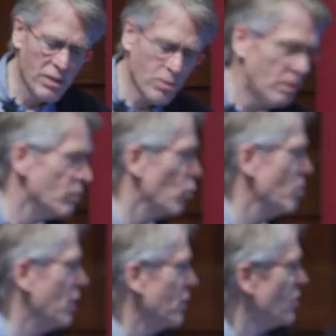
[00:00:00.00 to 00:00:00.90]
is much more
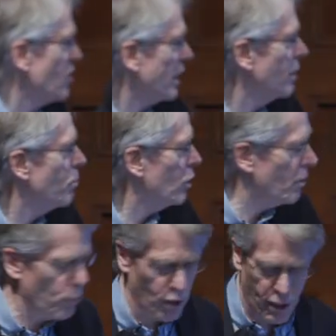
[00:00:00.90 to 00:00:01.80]
about the second
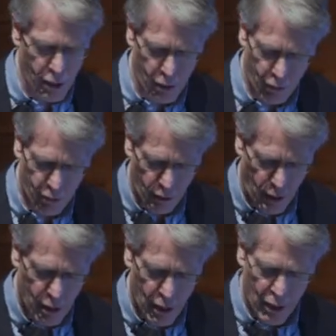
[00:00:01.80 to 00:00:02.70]
bullet point here.
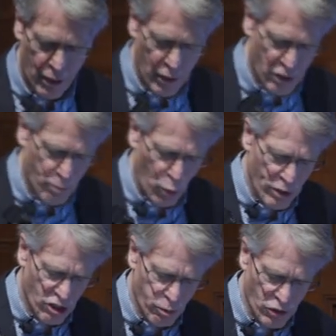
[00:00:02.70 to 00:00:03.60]
This
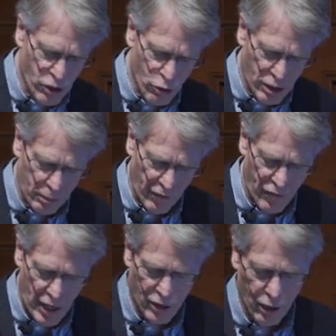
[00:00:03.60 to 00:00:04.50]
pointer is supposed to do something
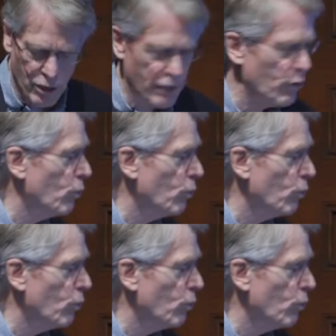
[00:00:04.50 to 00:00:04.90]
fancy. Let's see if it